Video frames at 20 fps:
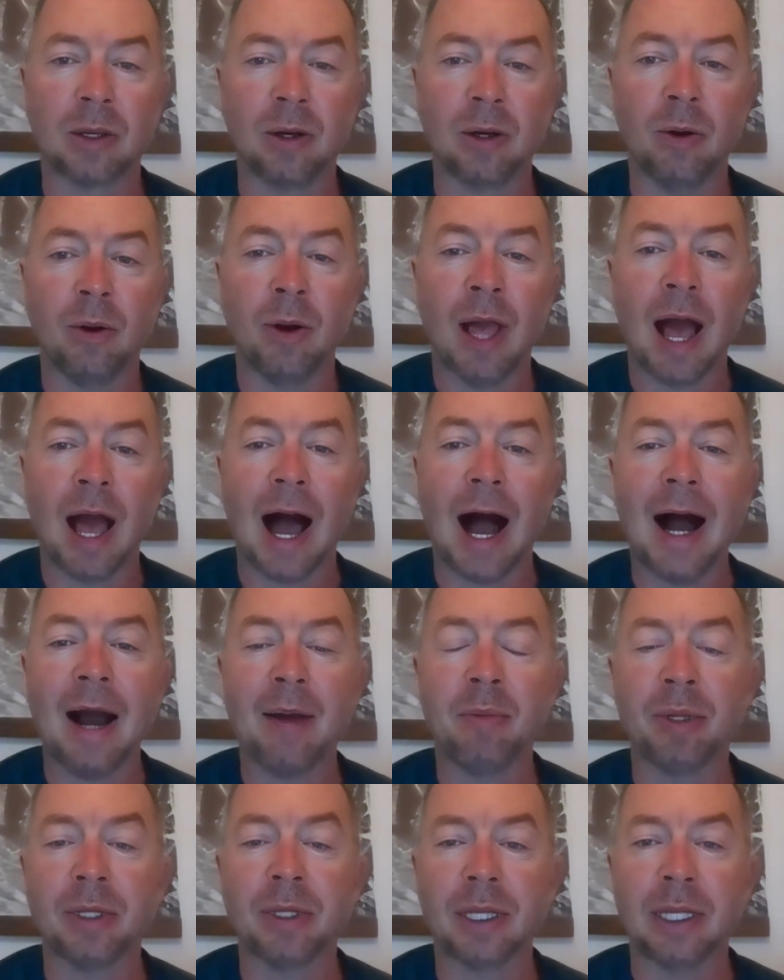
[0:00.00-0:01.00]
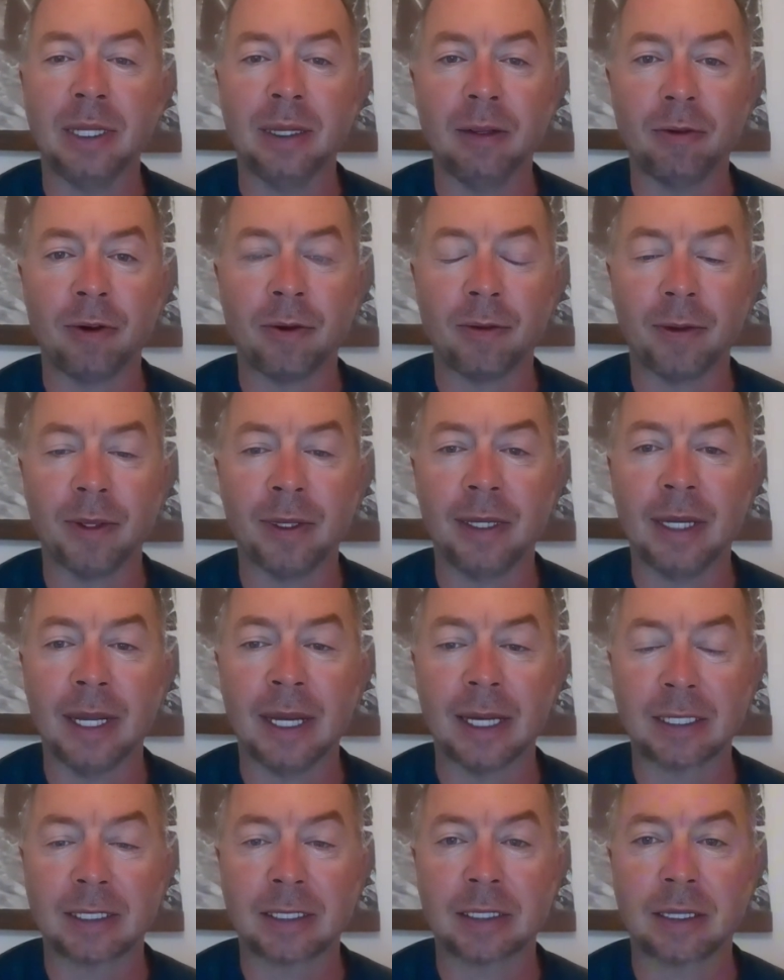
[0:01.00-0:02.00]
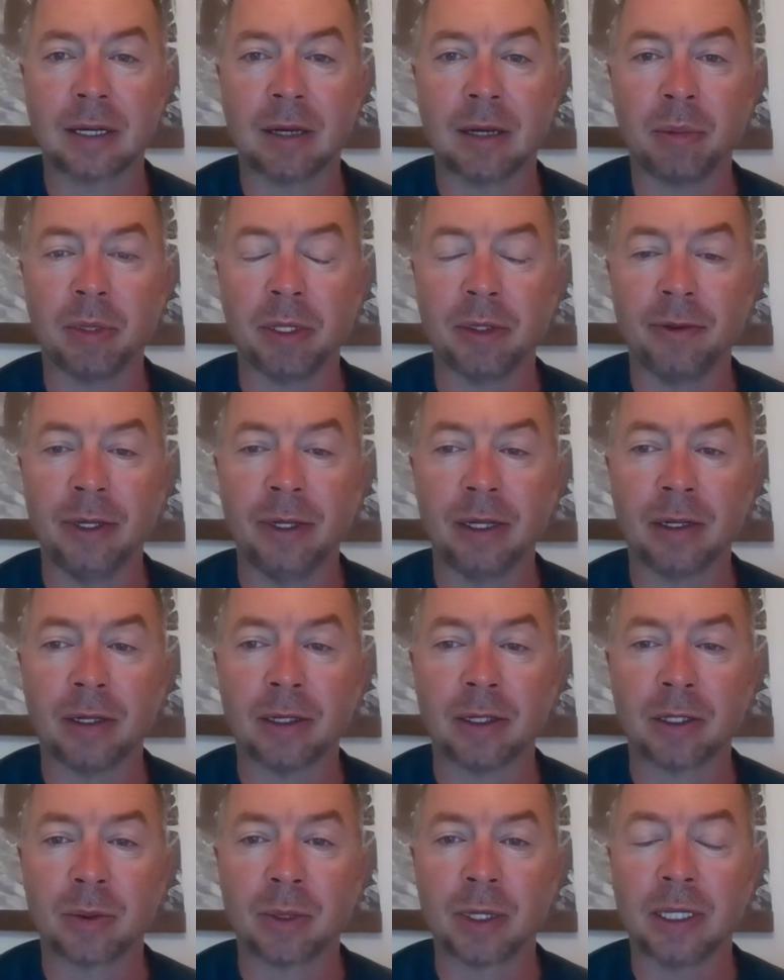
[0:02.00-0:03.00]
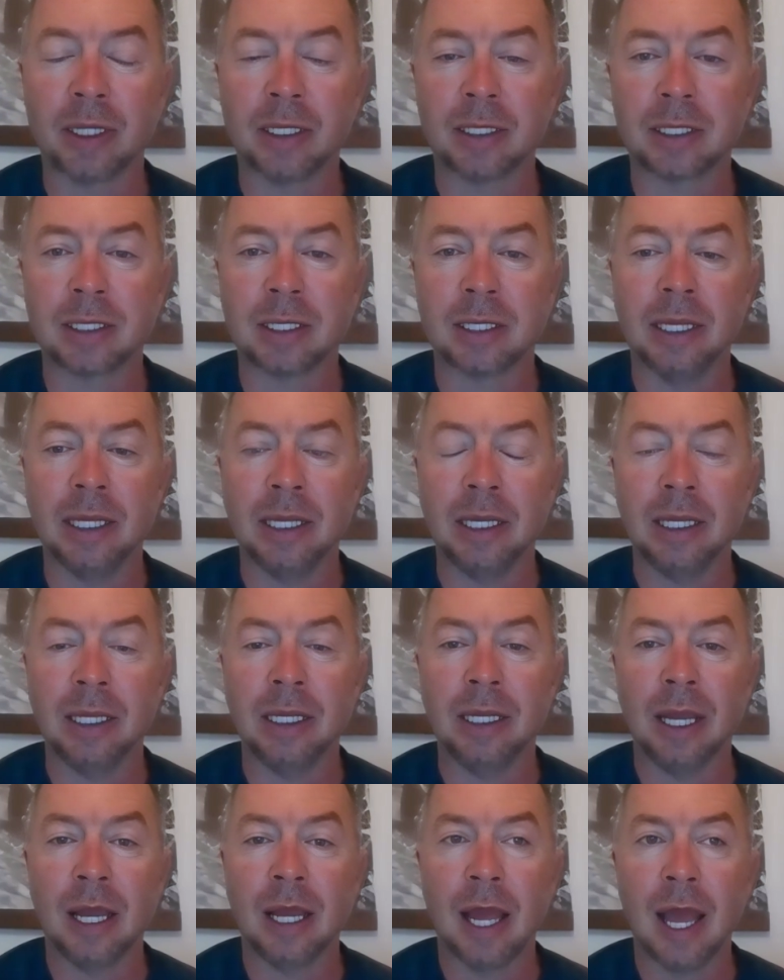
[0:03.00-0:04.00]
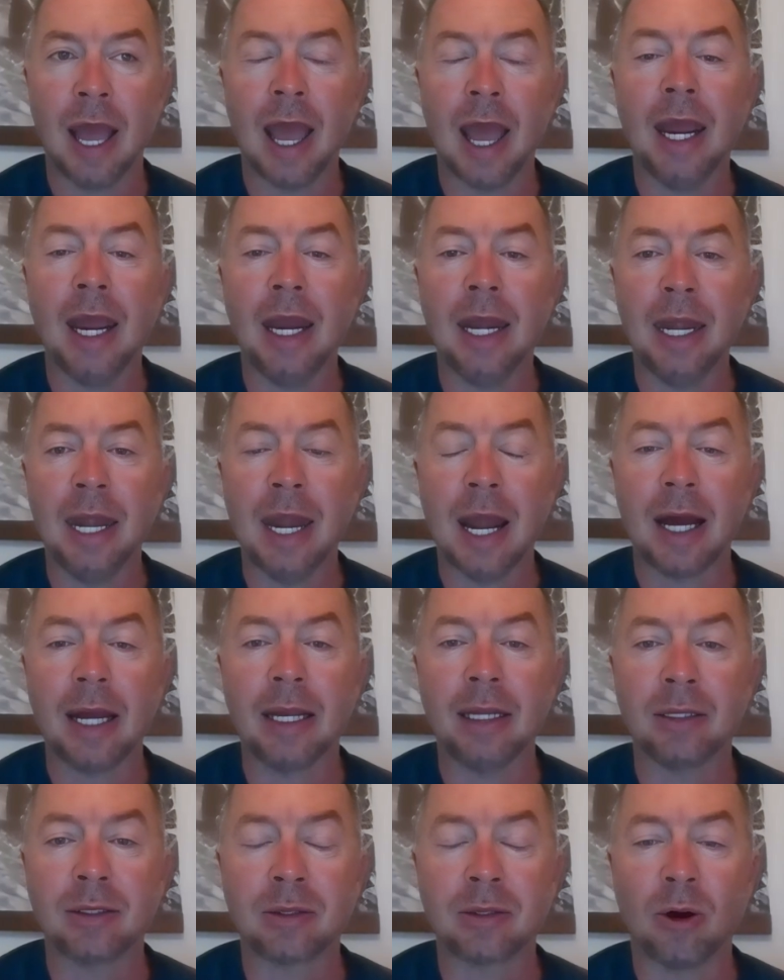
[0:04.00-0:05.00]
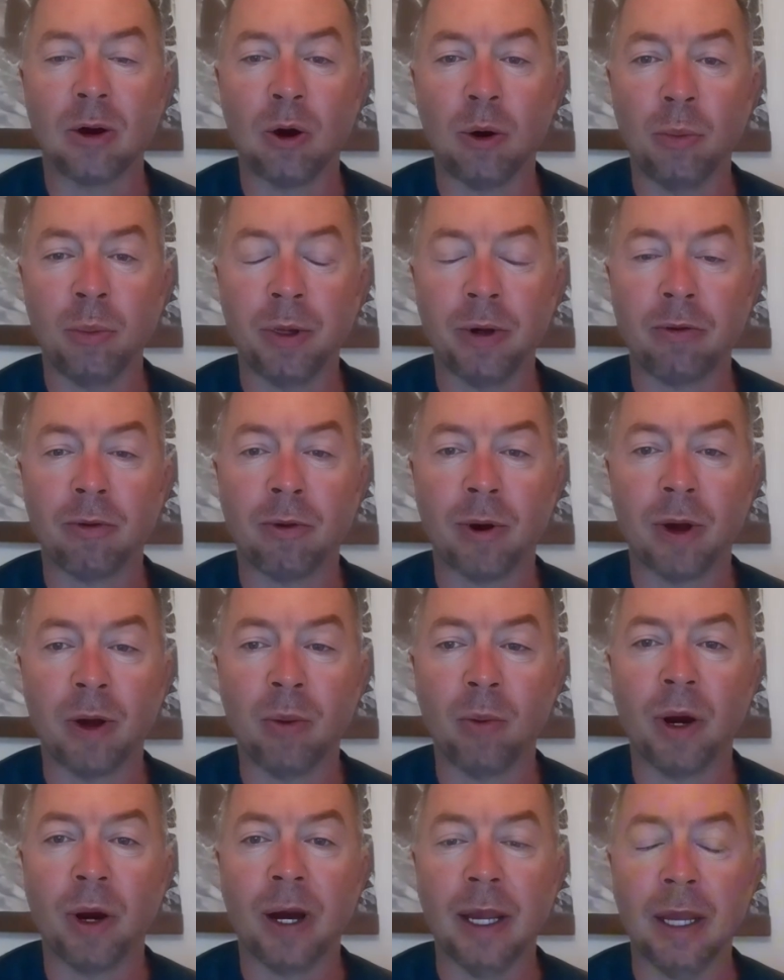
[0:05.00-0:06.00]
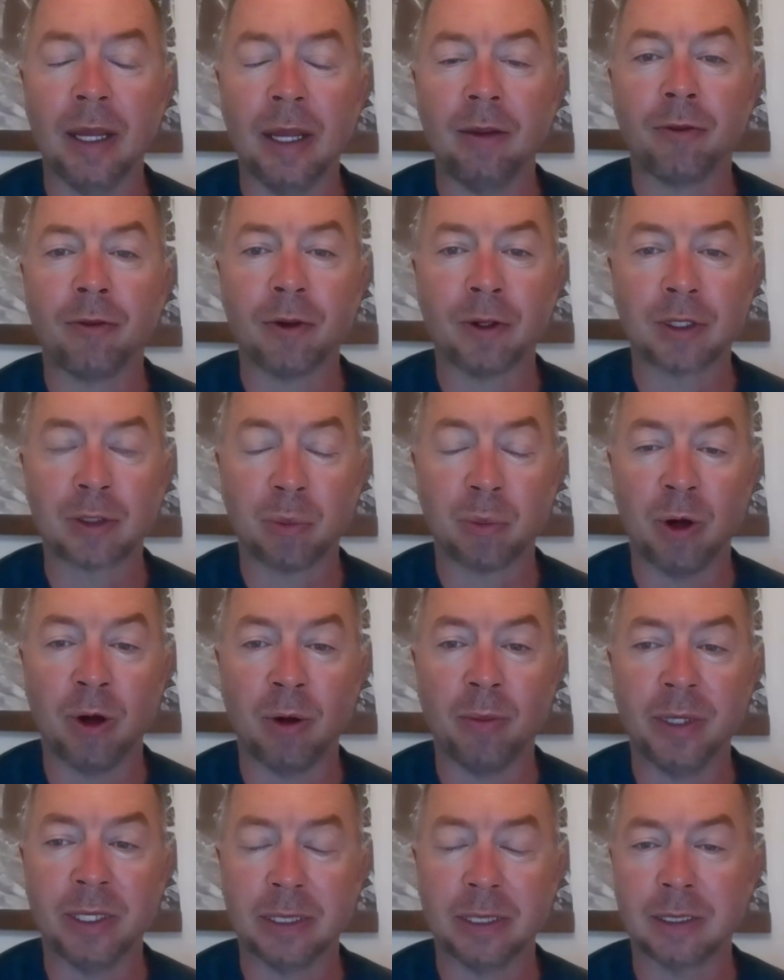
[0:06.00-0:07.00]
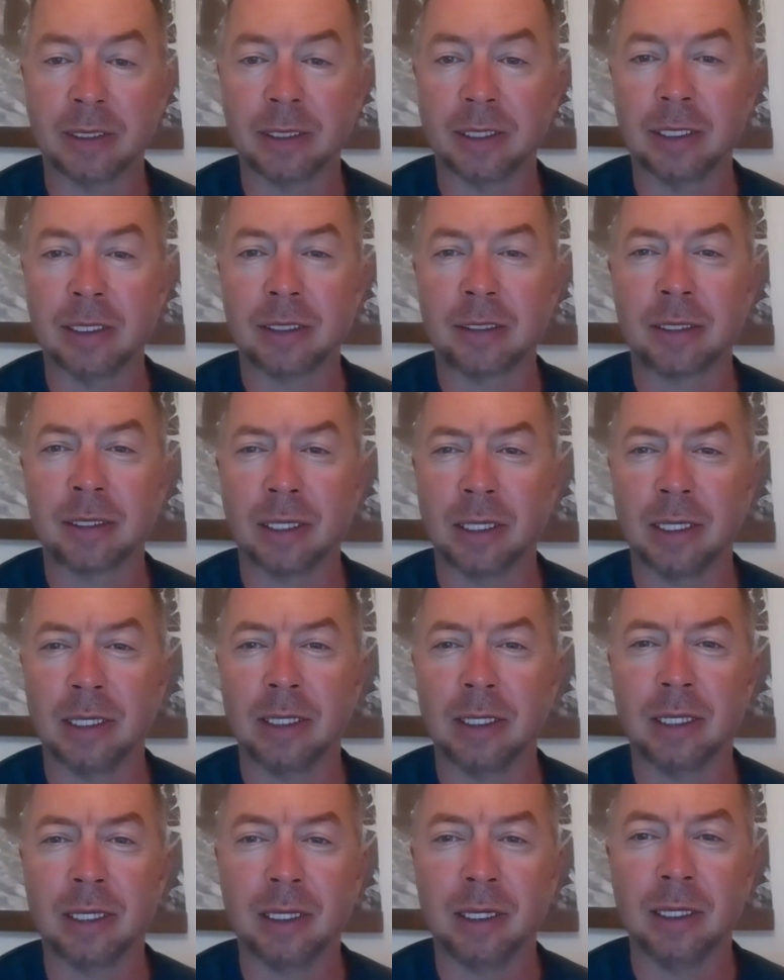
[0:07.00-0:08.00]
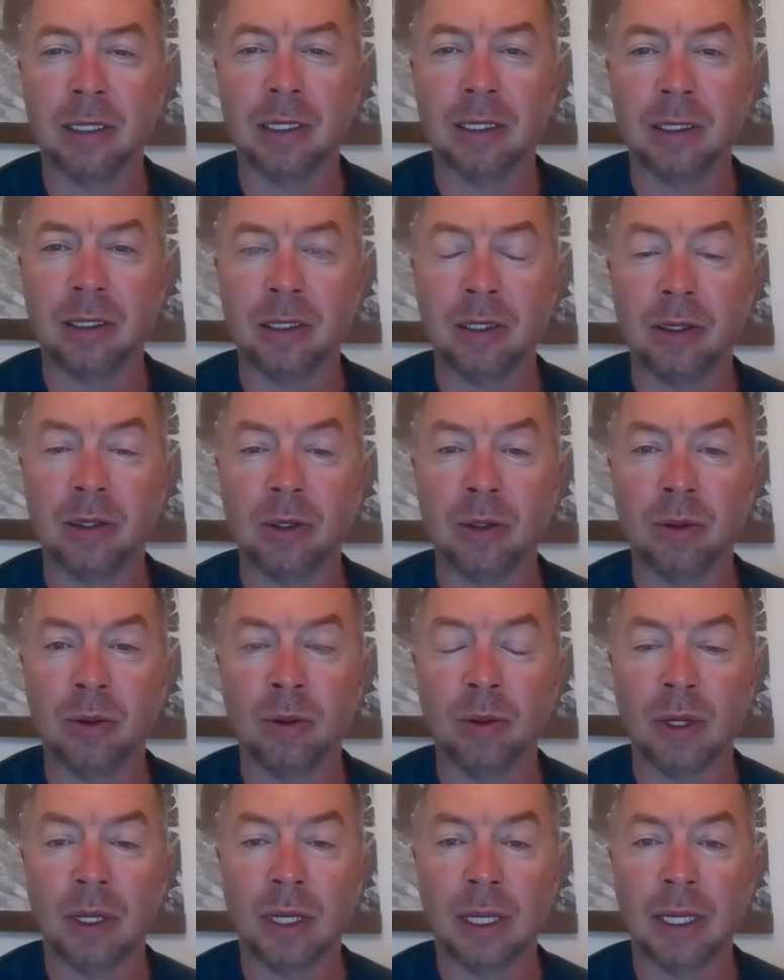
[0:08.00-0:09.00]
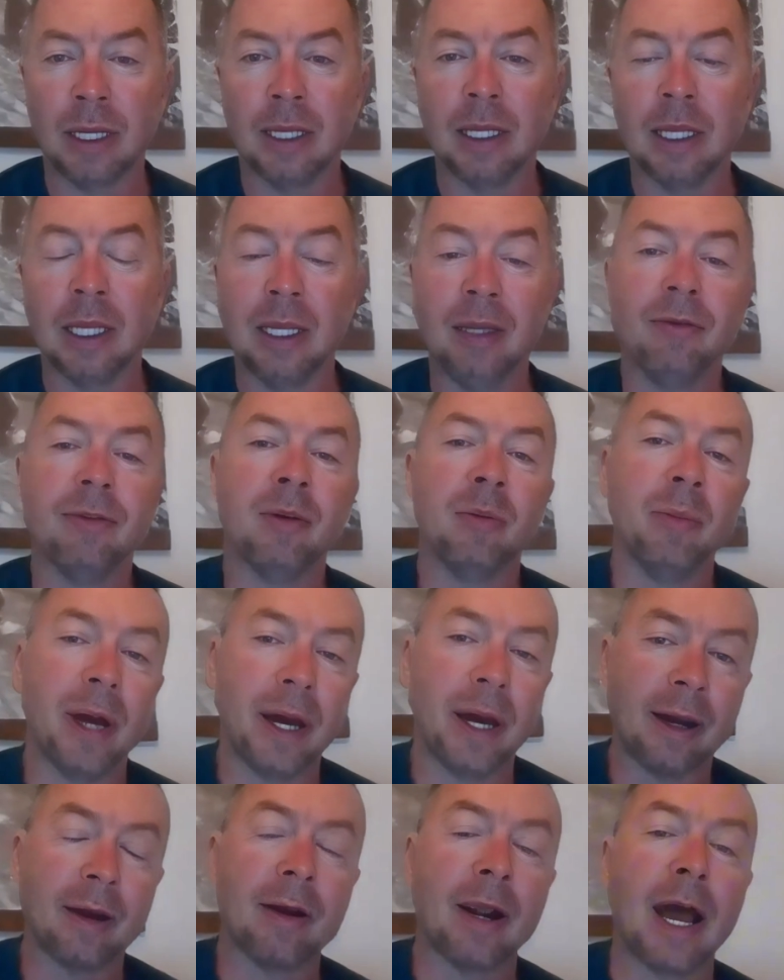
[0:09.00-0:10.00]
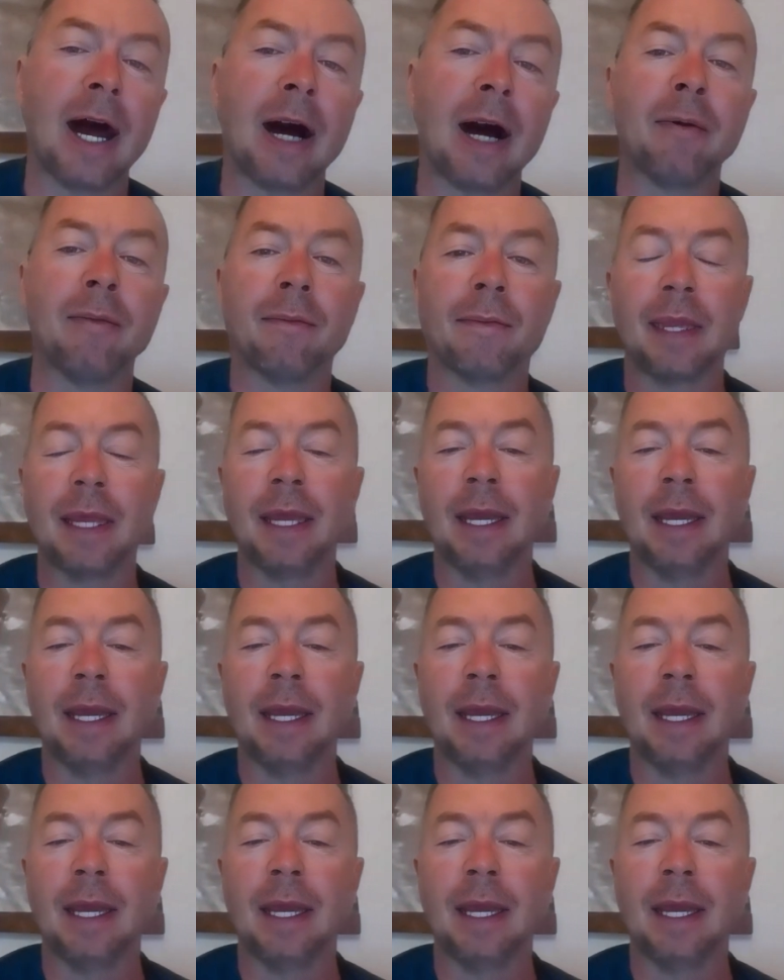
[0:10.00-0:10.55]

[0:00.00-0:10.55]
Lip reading: So I believe over the next couple of years, we're going to see a nice open runway for small businesses to continue to do even better now.